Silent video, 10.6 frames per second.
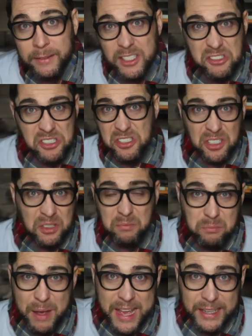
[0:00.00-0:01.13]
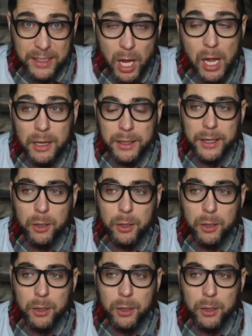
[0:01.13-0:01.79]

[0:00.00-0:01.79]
That's just a pagan holiday,